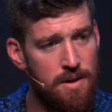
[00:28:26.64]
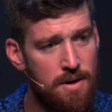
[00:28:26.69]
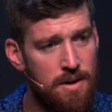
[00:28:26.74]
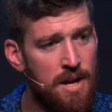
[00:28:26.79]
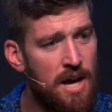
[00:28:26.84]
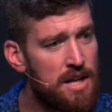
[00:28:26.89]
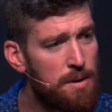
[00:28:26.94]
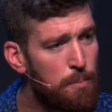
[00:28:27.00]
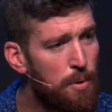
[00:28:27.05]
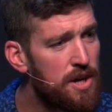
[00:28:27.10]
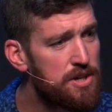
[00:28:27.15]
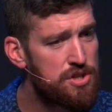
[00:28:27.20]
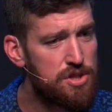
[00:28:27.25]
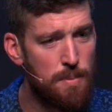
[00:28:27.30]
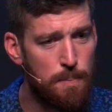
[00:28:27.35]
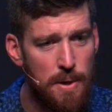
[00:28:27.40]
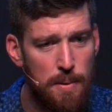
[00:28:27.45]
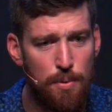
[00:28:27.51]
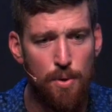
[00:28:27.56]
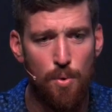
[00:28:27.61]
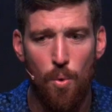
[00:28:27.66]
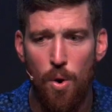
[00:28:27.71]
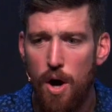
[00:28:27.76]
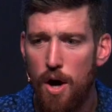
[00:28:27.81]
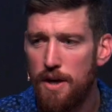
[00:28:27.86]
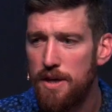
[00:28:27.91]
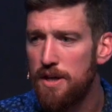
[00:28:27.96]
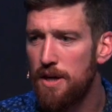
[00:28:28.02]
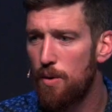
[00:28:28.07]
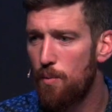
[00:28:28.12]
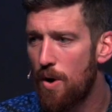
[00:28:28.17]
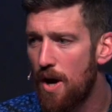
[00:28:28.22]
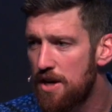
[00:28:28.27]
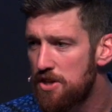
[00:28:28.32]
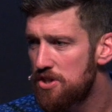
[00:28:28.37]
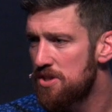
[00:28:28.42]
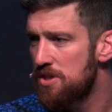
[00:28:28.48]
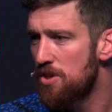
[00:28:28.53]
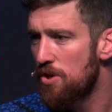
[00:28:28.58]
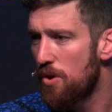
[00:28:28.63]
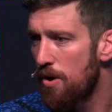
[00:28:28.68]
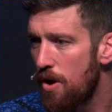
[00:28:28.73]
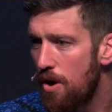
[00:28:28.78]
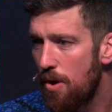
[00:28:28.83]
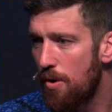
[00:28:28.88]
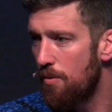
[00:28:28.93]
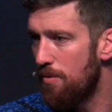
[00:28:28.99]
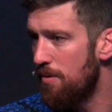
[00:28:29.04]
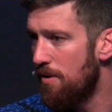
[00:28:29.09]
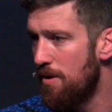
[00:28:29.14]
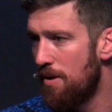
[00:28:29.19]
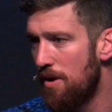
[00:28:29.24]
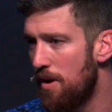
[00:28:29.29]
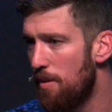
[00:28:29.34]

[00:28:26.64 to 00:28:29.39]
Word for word: Not blessed are the people who are walking in righteousness in their own.